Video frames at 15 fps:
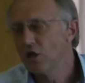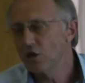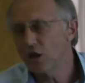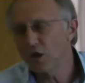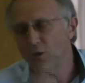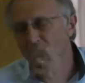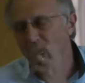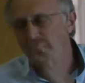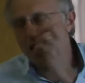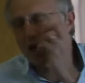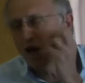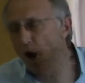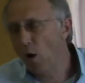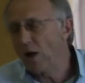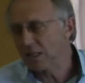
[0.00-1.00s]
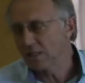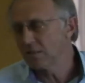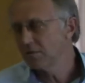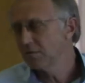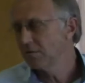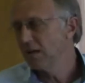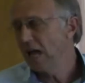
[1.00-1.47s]
so that we can know
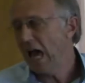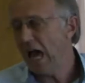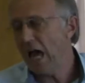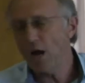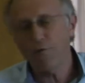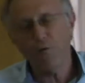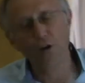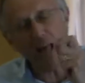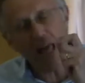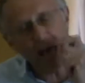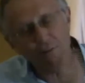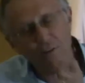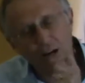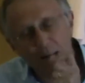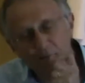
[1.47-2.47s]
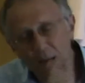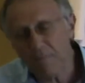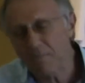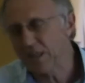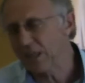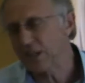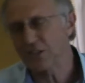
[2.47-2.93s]
it and forever
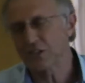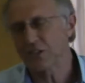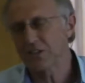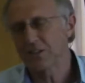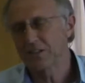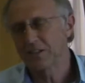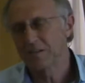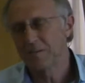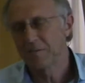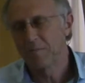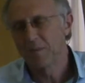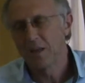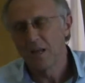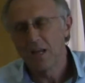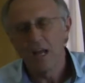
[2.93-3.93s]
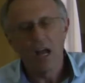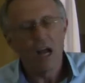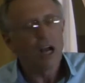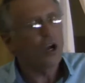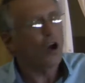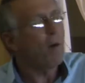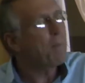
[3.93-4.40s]
remember this.
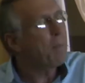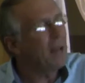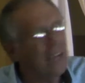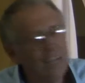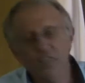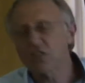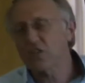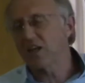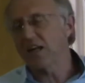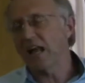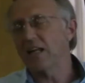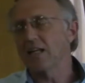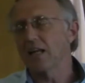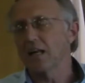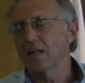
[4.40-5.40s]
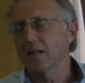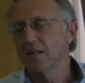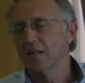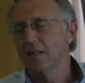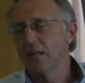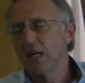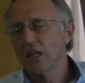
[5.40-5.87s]
Complete surrender.
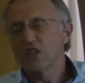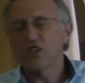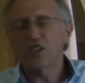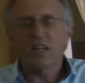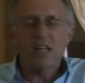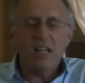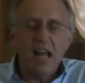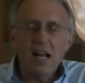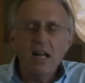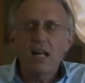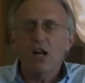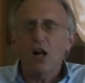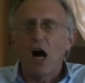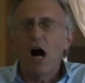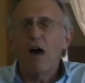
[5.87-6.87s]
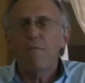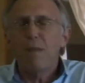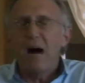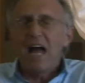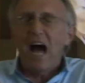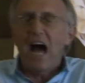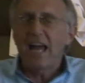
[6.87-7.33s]
Surrender of
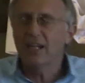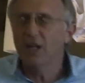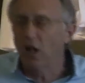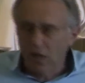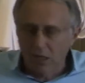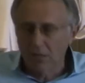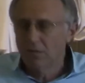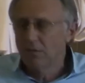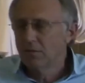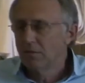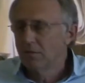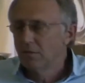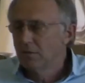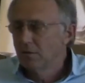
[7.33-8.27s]
my idol.